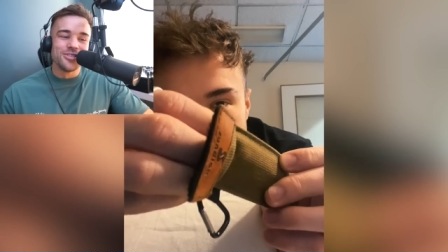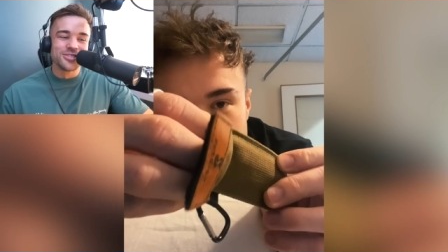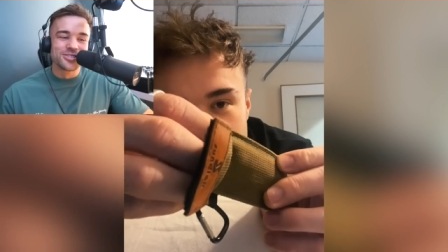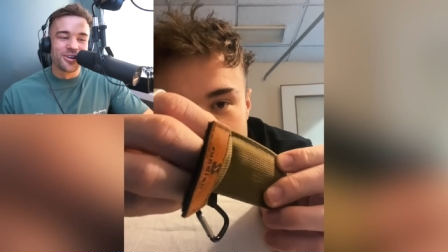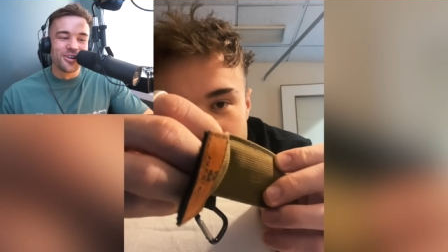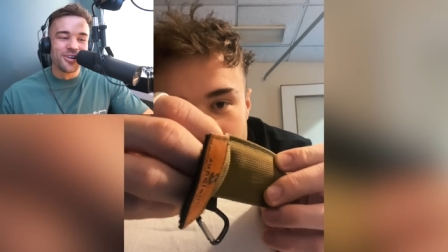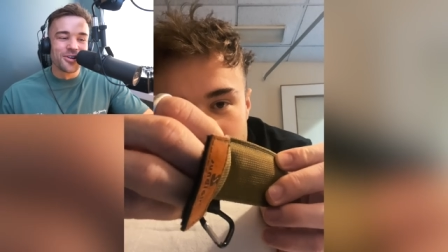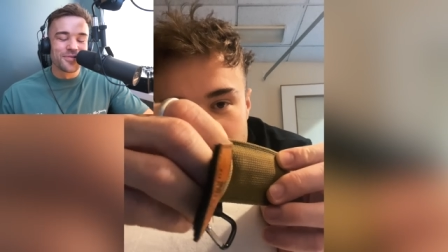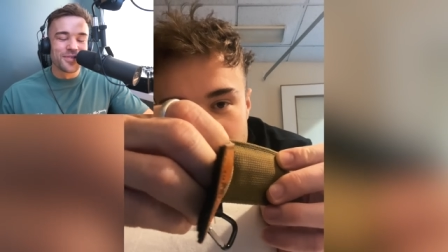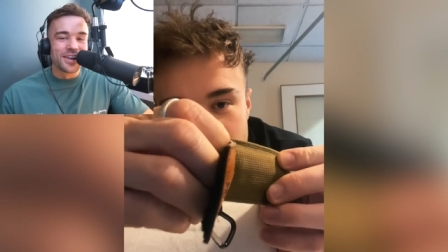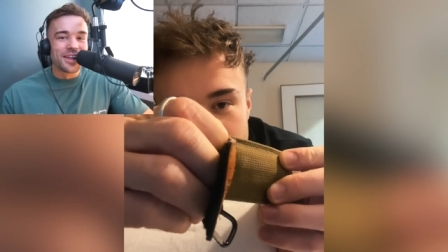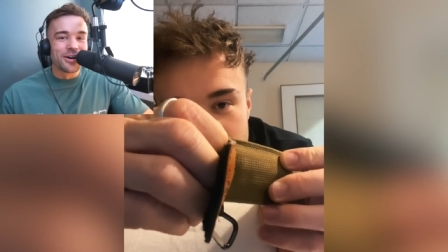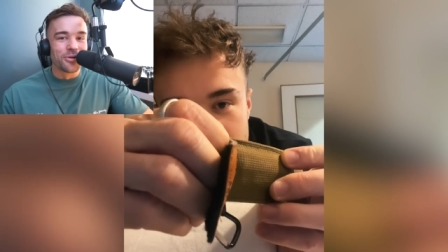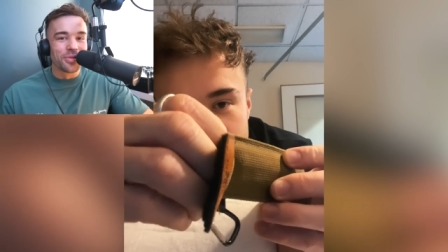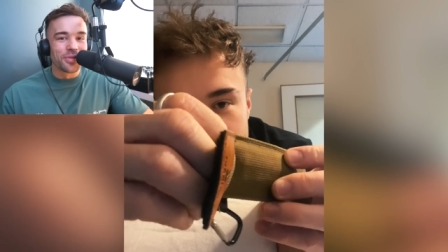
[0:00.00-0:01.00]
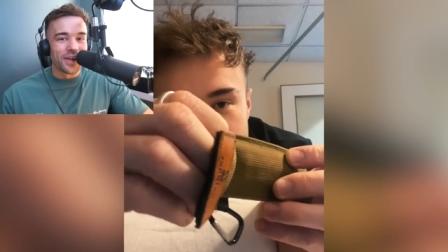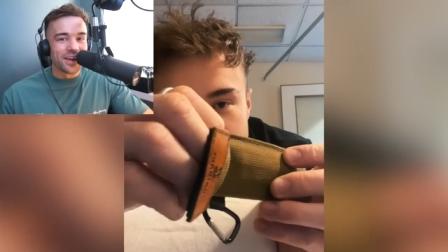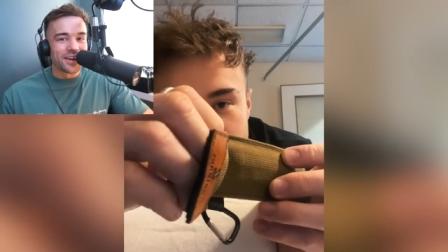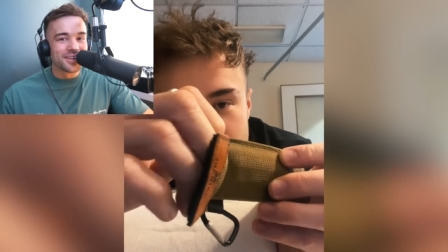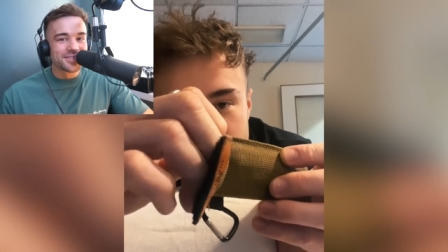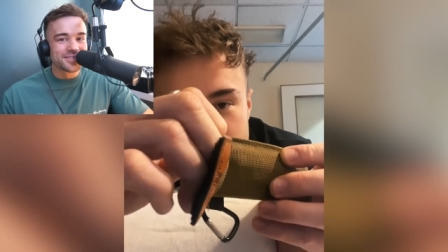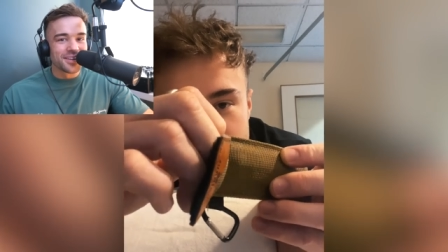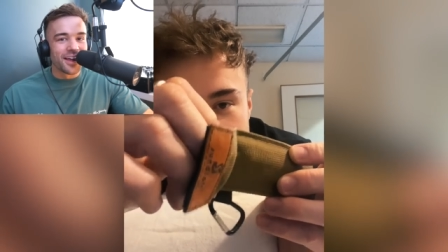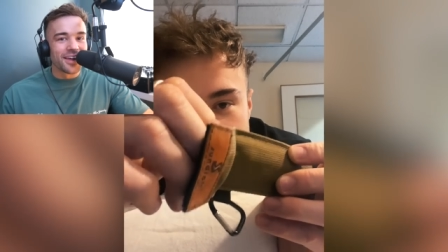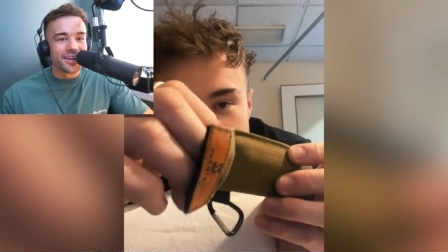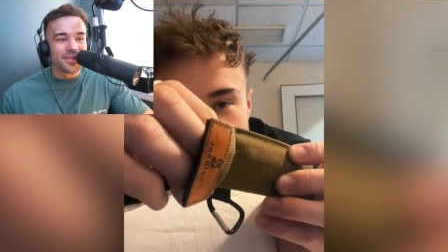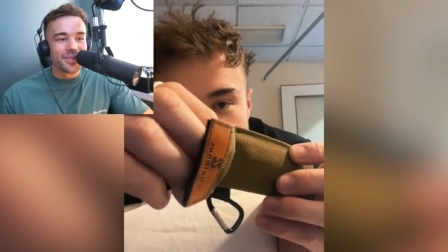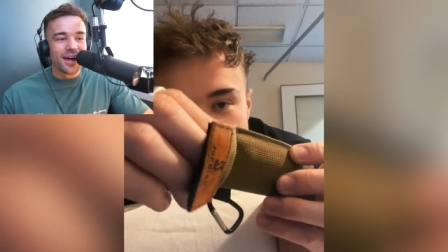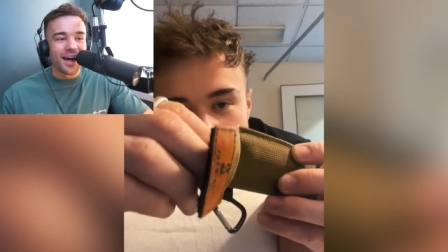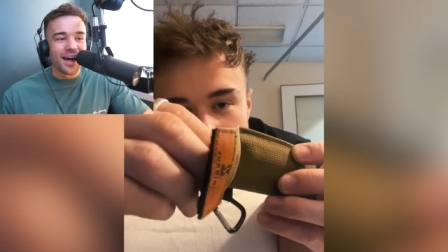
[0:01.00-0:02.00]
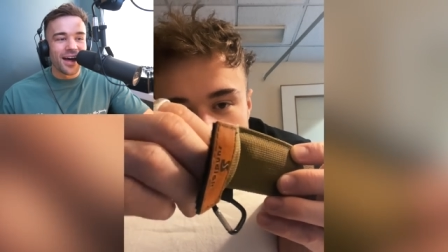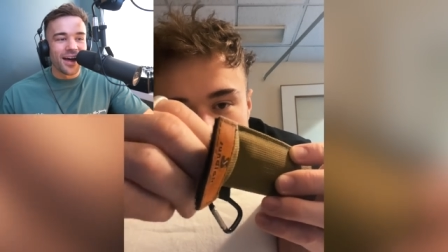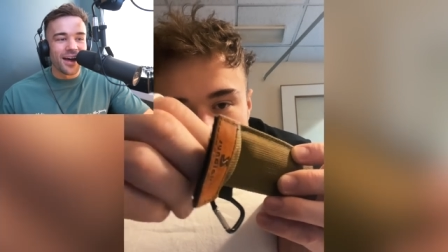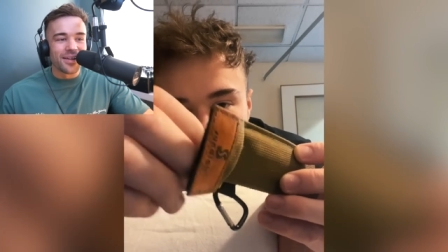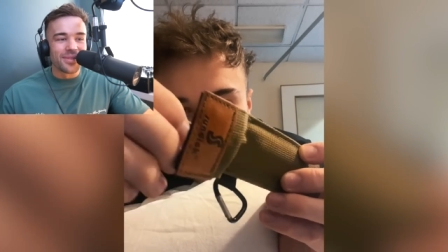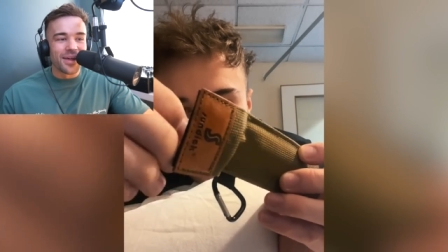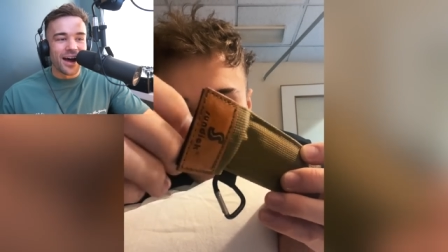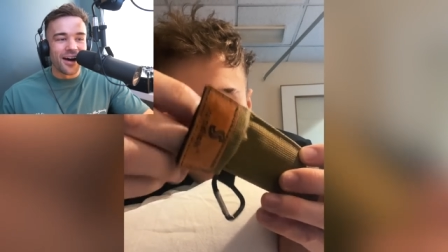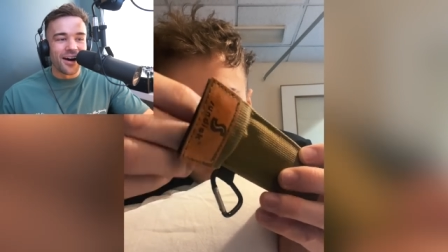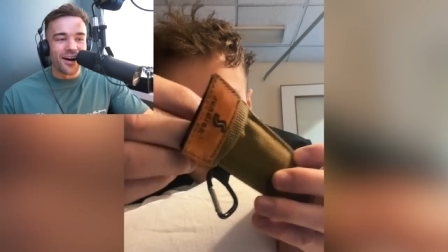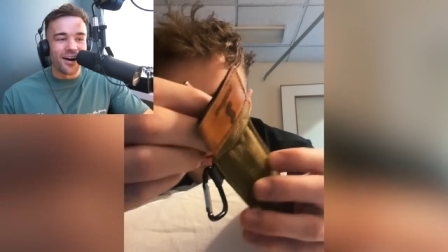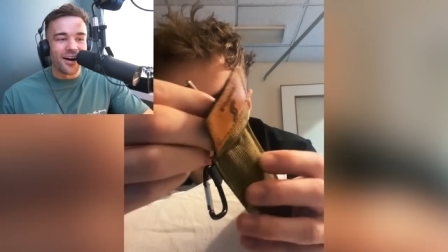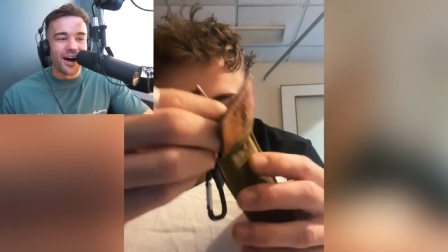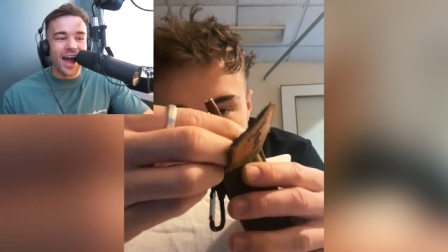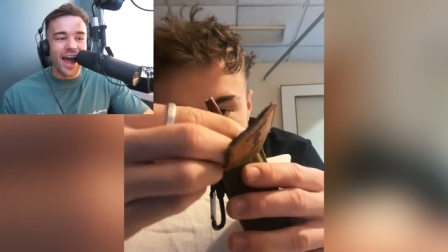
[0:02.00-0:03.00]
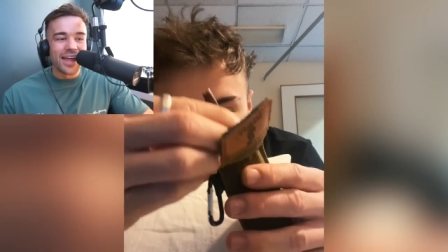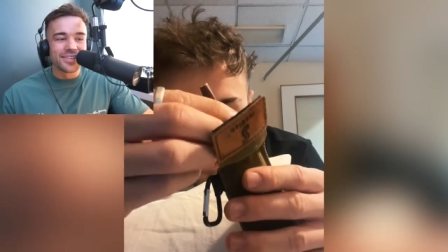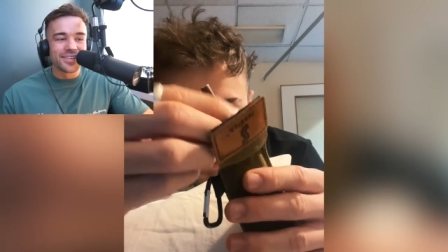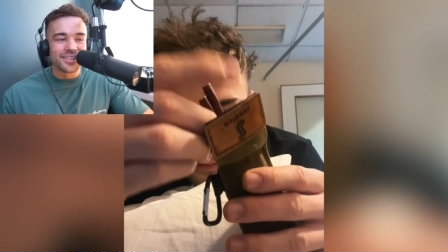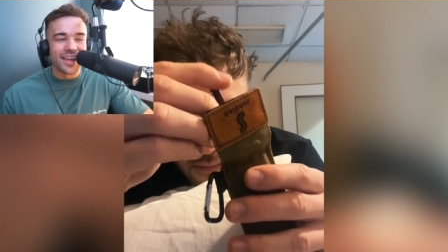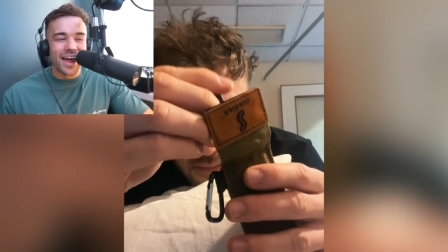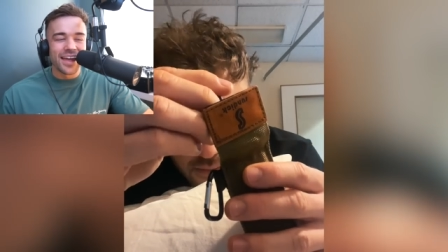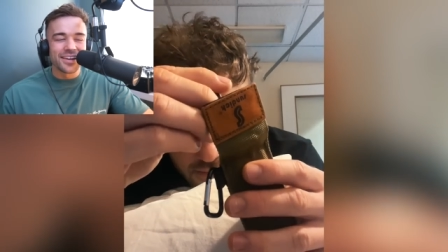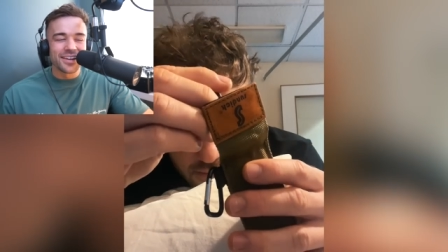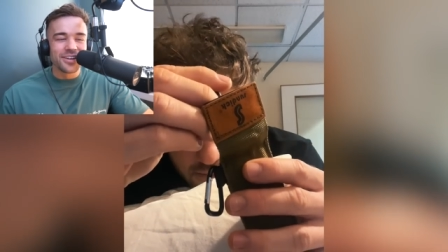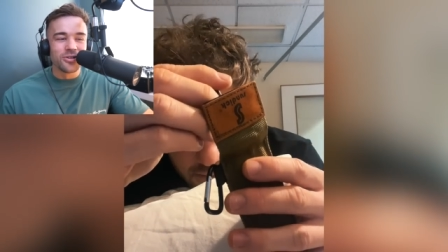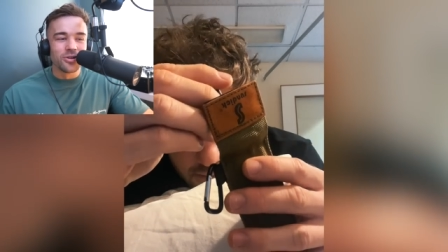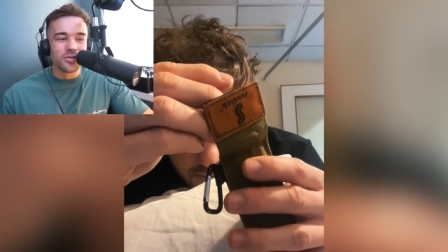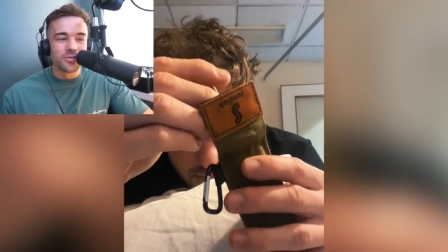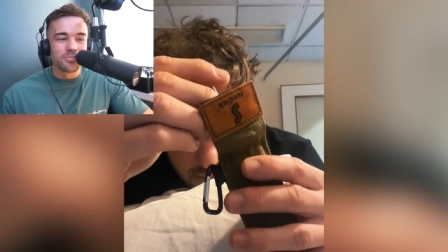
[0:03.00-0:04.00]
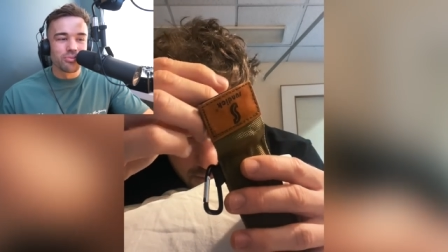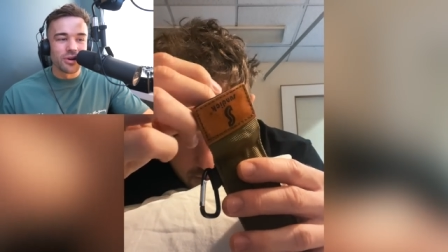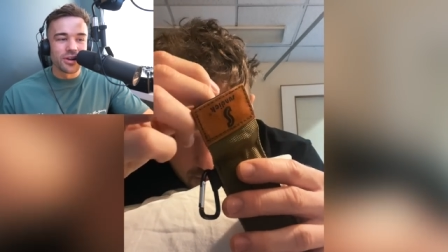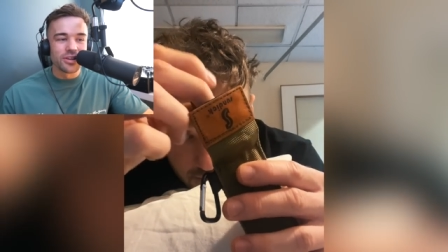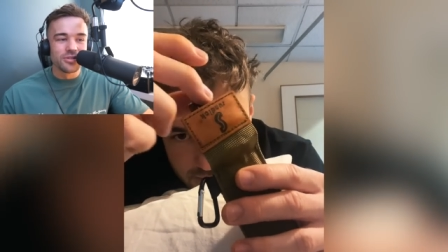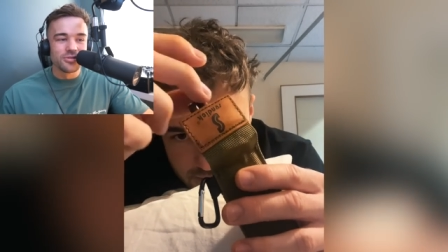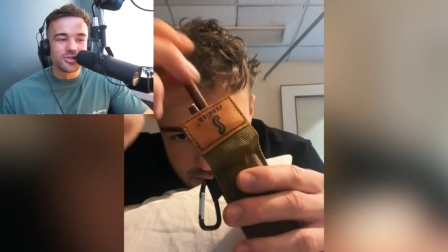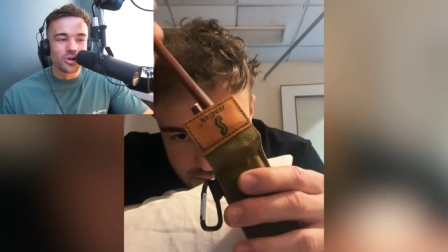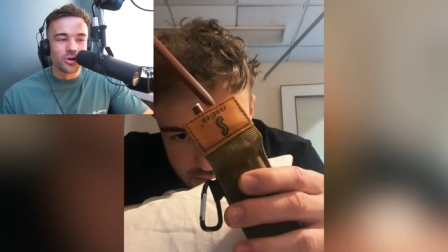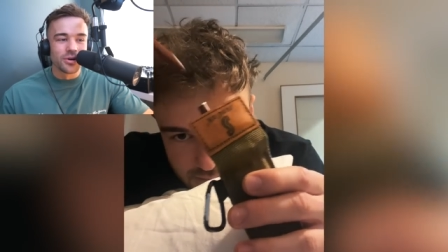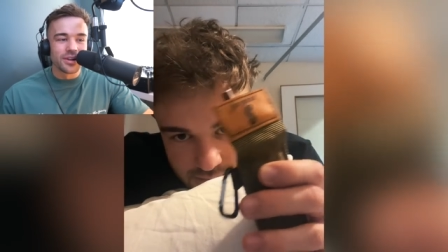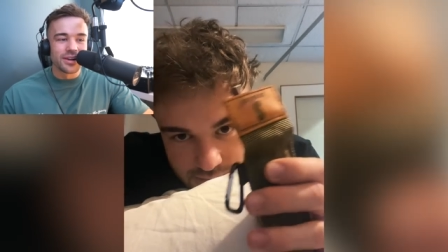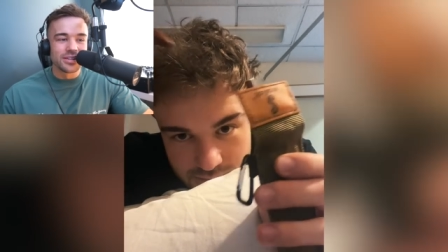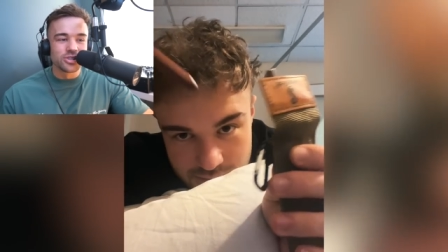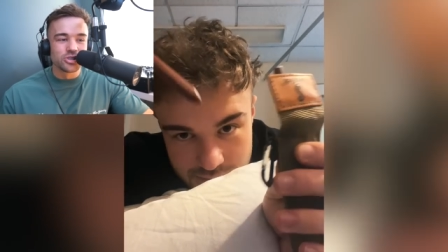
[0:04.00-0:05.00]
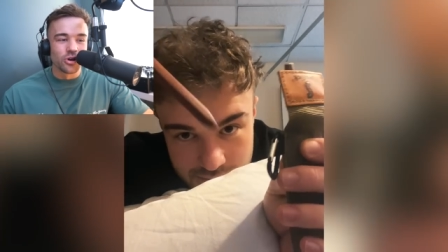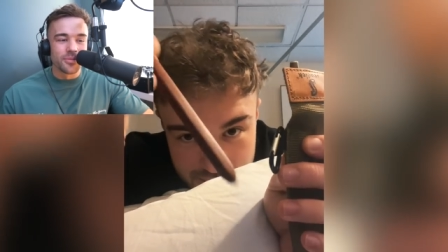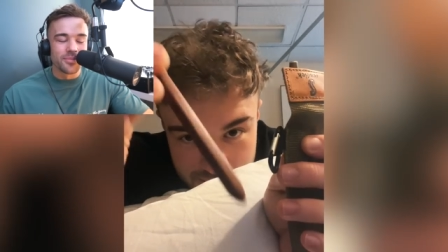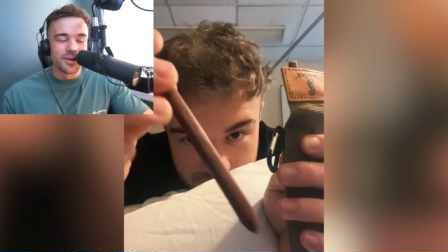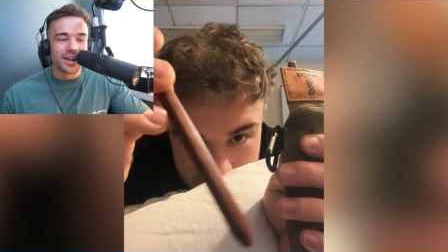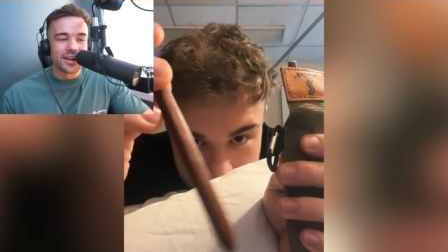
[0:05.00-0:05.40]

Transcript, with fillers: just got to look for little things like that that are entertaining or bring you joy and enjoyment